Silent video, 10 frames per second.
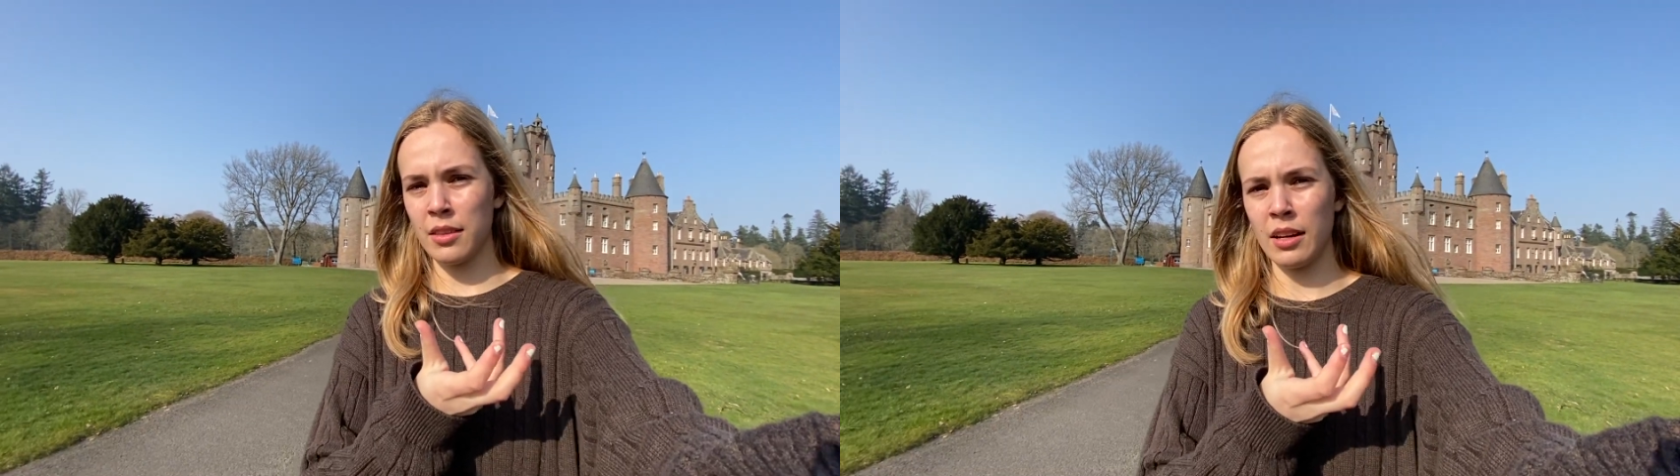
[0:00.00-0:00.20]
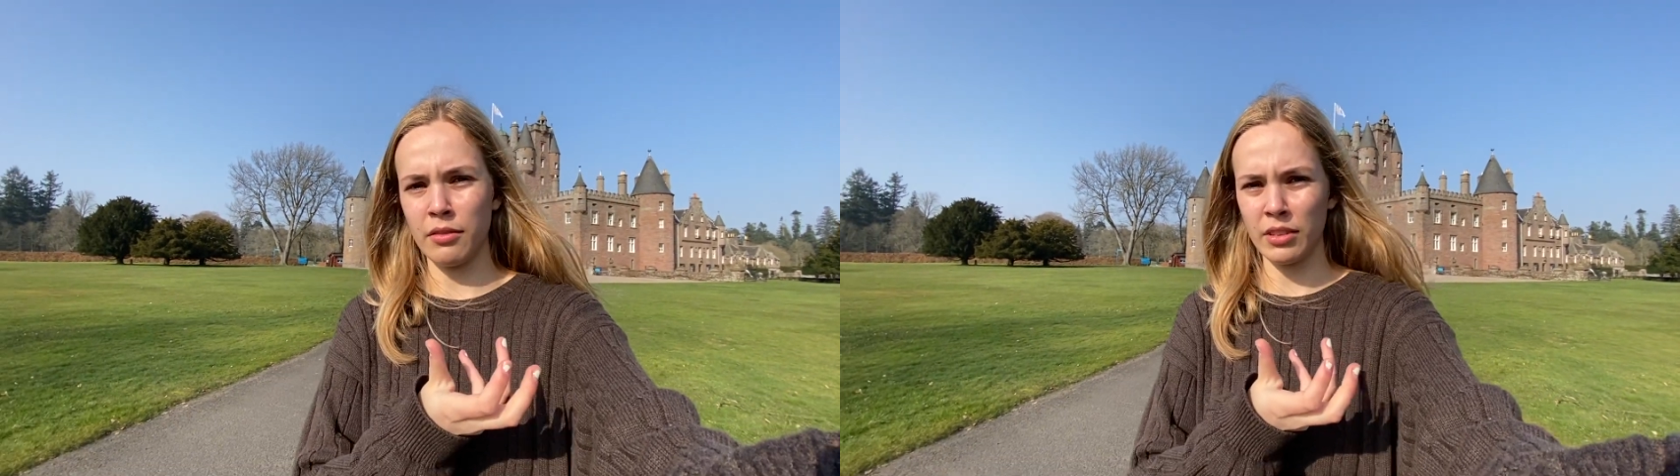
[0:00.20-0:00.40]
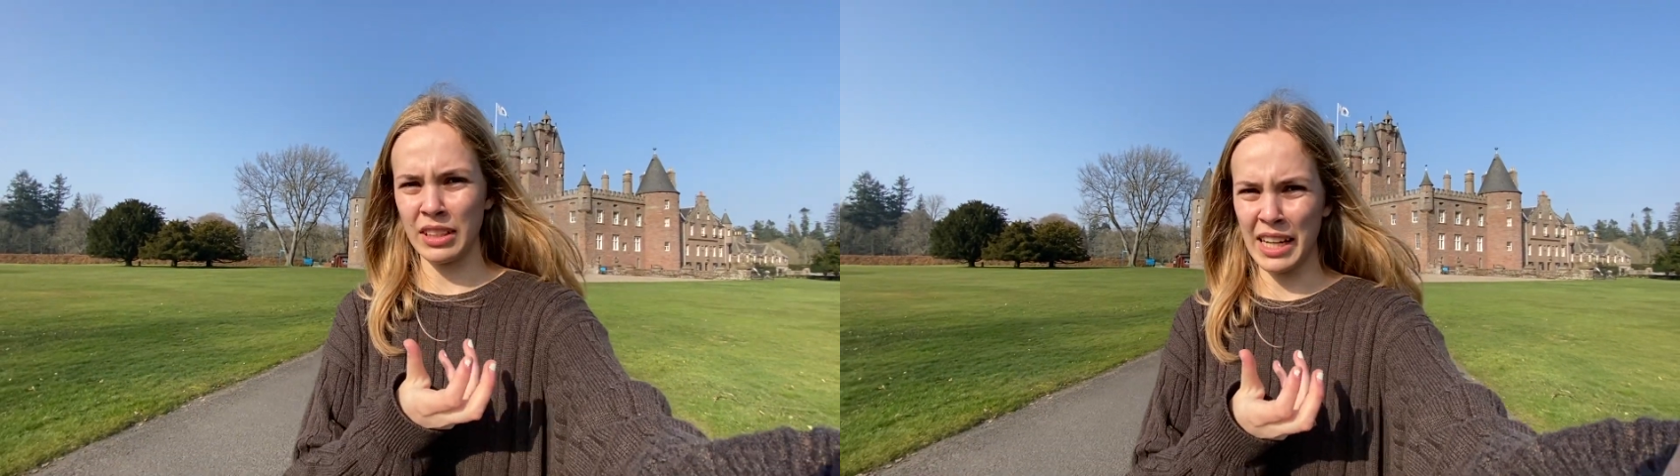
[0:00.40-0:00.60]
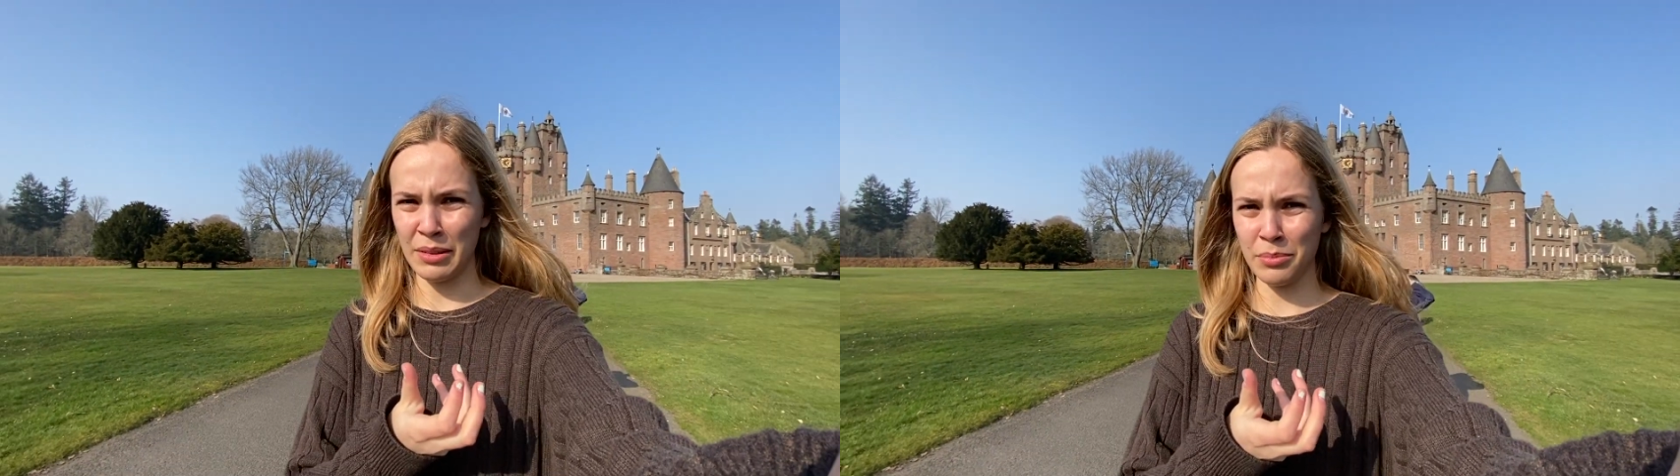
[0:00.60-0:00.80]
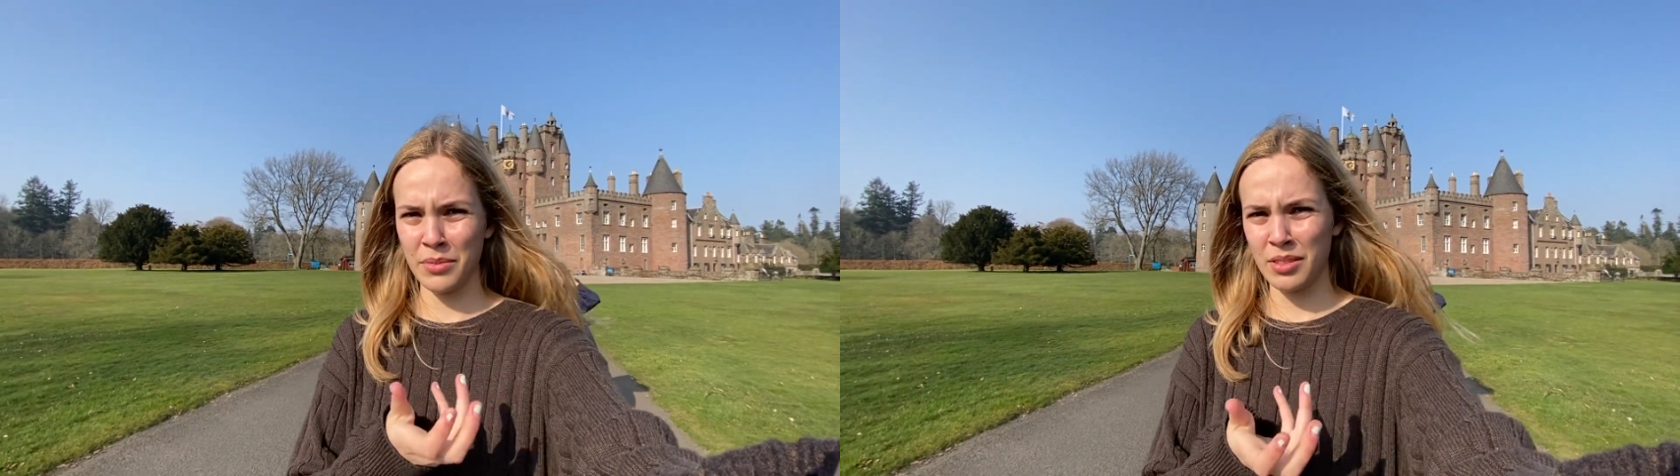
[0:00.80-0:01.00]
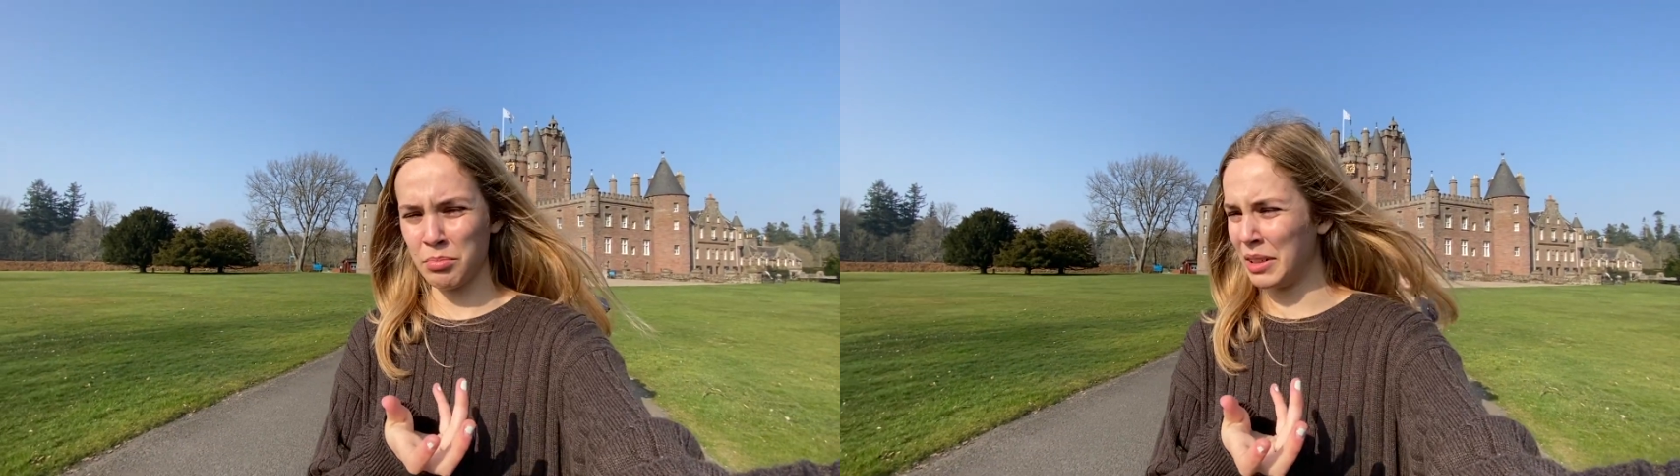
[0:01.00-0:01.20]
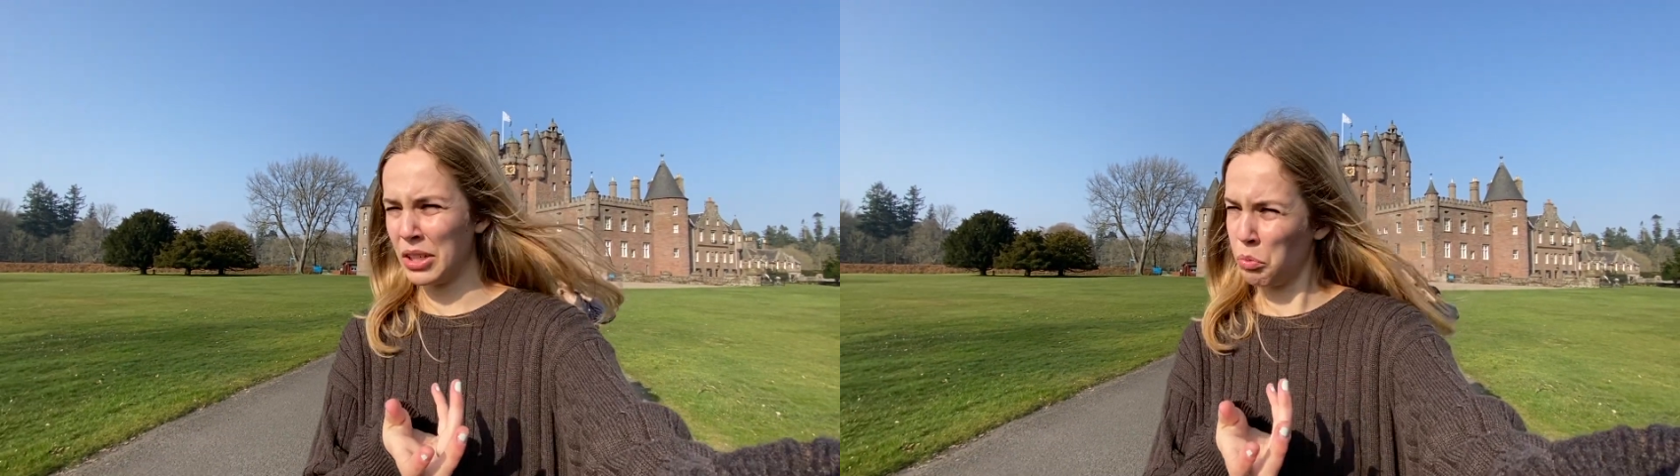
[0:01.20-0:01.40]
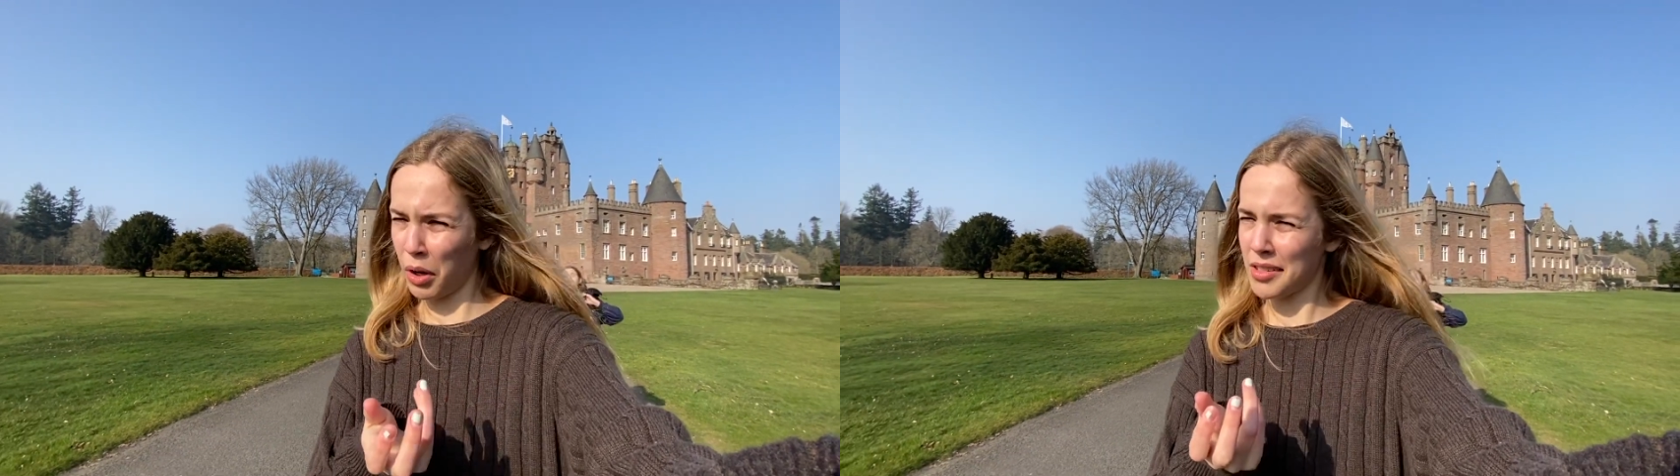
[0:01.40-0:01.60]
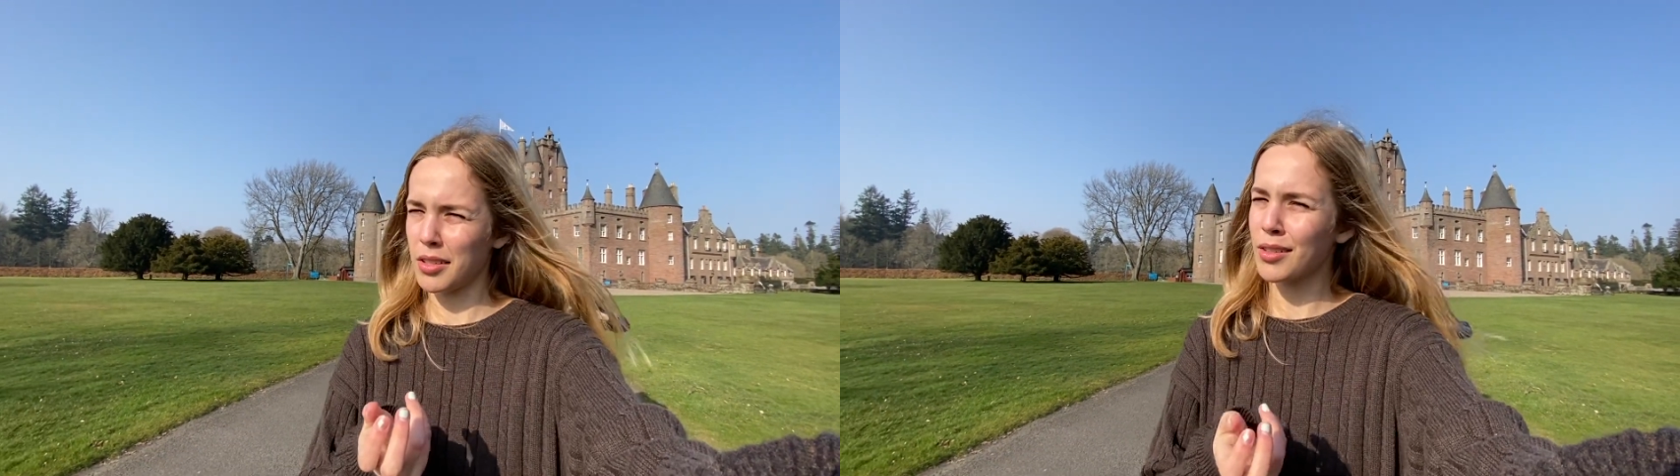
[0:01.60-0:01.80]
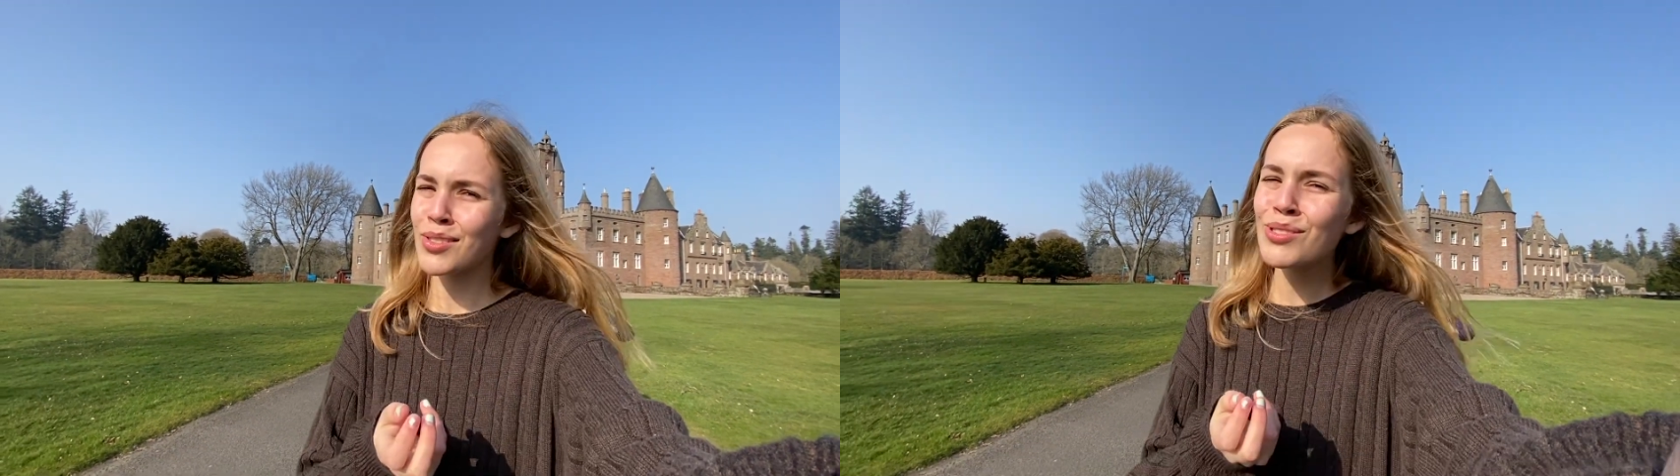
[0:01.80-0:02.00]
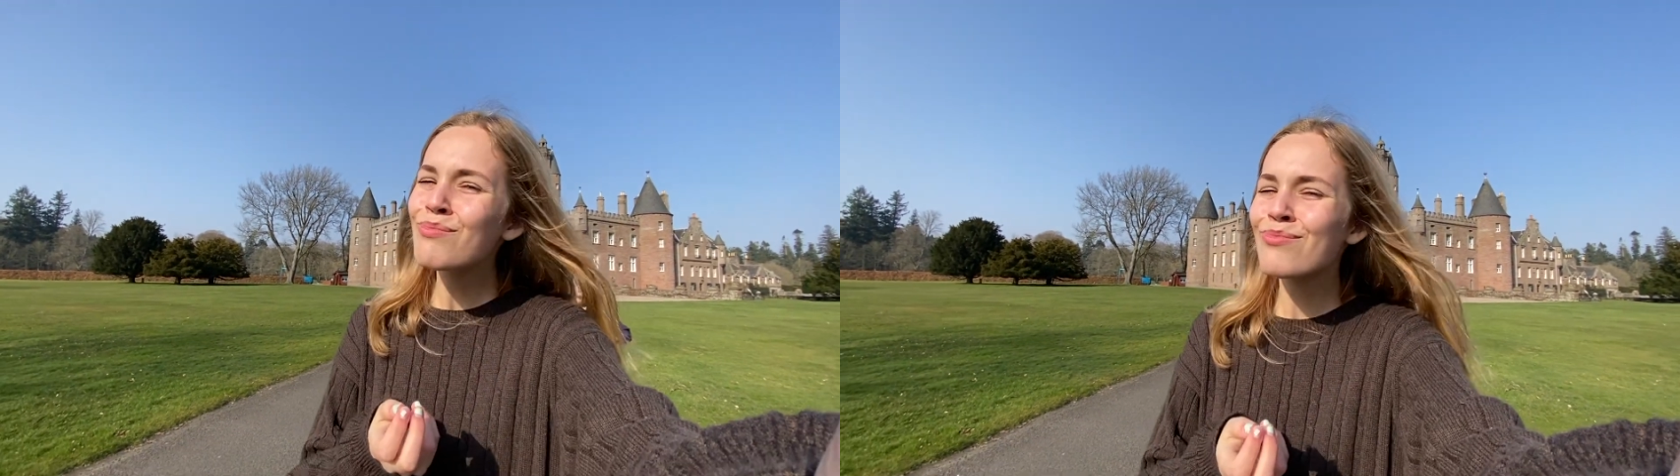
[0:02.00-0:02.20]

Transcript: Thane of Glamis, but he wasn't.